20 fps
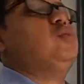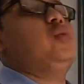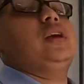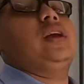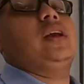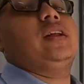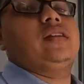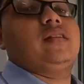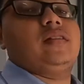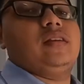we
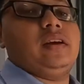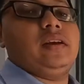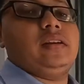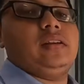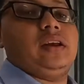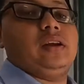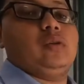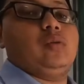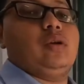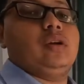can say
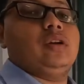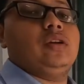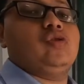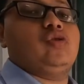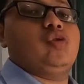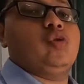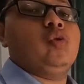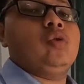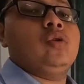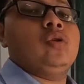it will
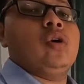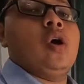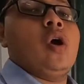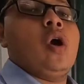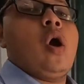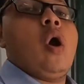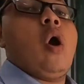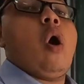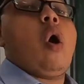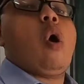show
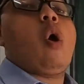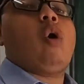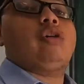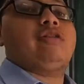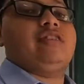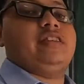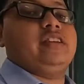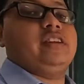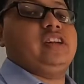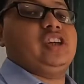
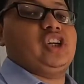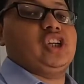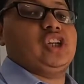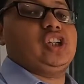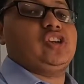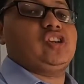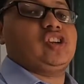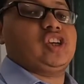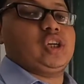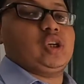
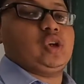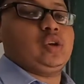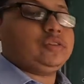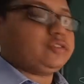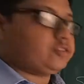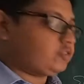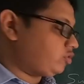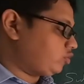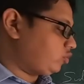oxidation state of